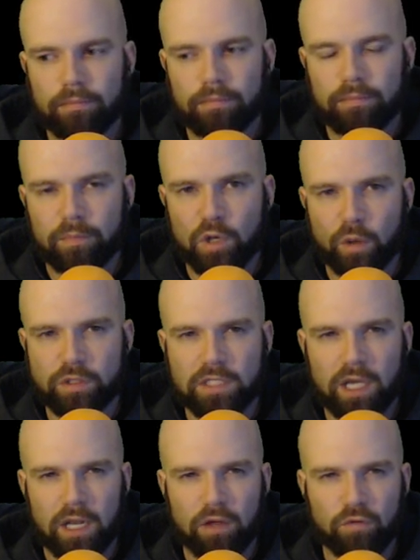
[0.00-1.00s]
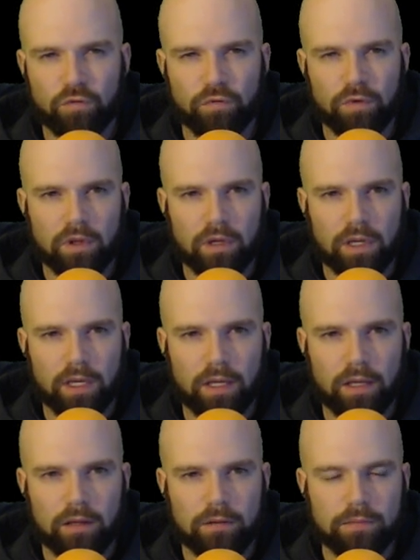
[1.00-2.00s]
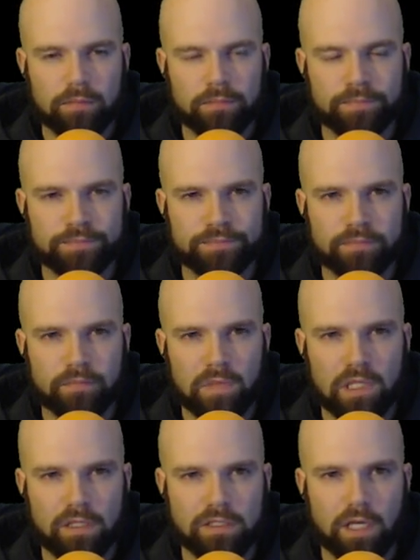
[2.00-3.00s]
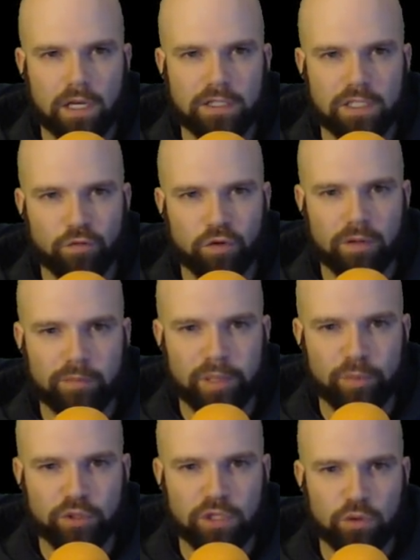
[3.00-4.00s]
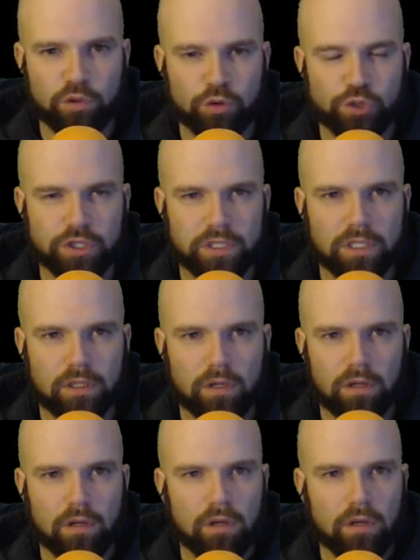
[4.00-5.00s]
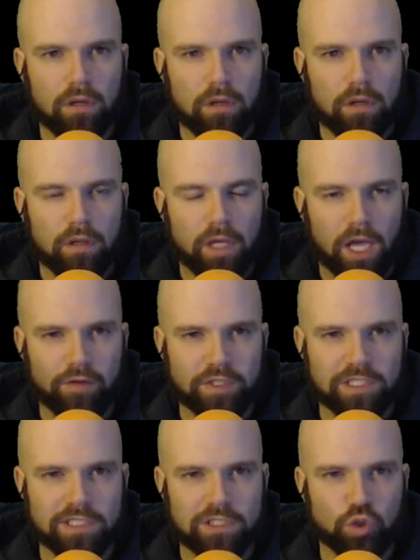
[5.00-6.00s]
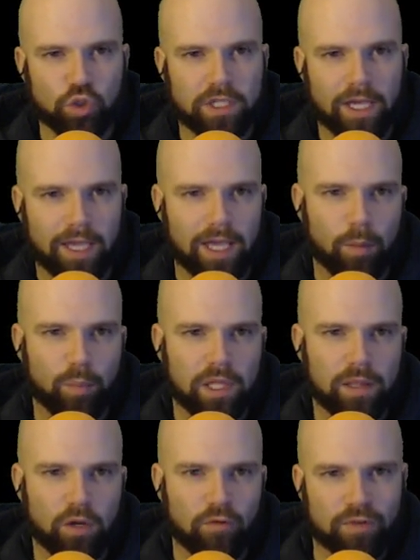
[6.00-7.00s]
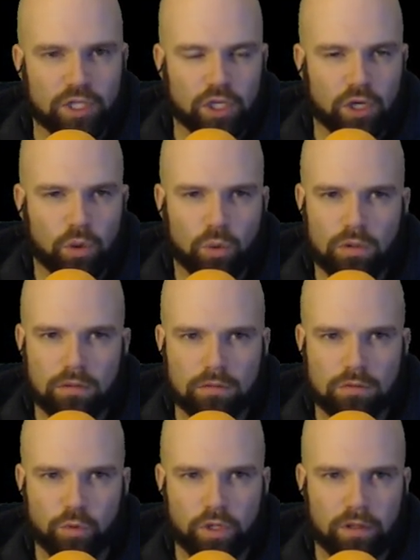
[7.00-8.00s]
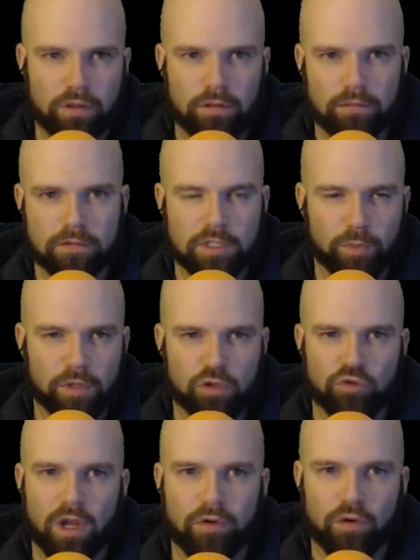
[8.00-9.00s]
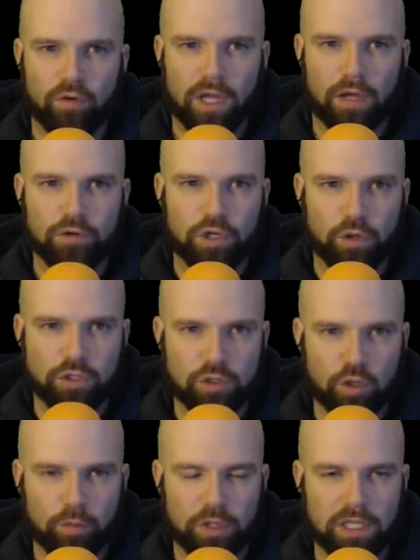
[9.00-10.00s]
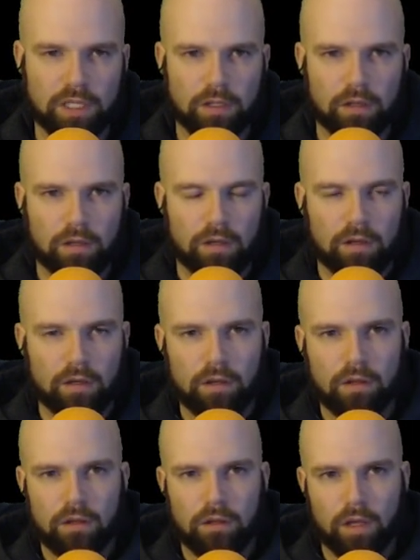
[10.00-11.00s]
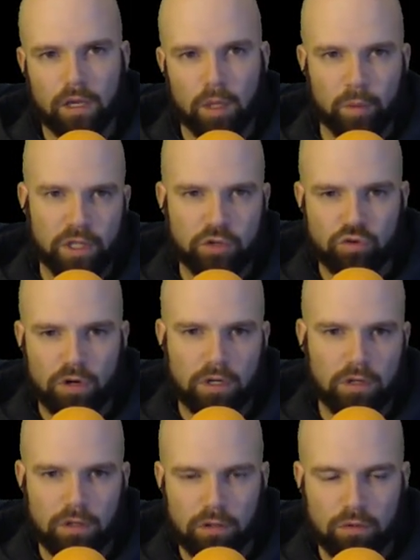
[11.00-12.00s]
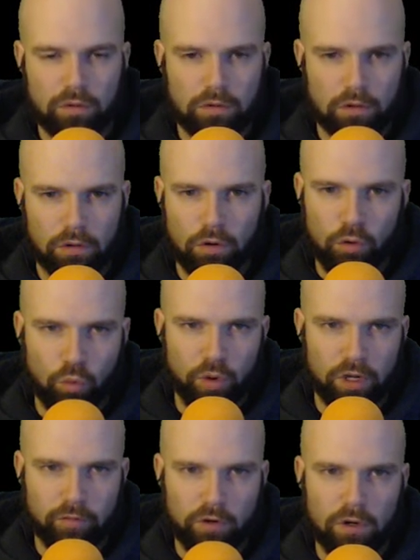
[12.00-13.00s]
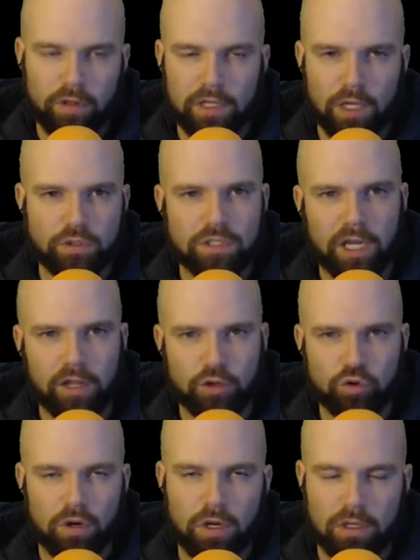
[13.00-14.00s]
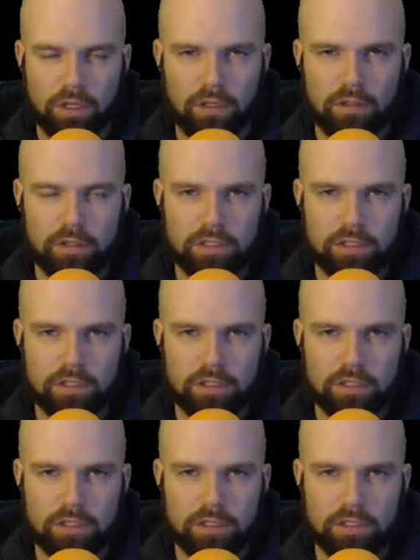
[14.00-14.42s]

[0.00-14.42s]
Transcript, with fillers: you know, it's kind of uh it's kind of different. People don't usually have a still cam in their video with something driving around, you know. It's normally, hey, I'm in the truck, and you know, or whatever, on the outside of the truck, and this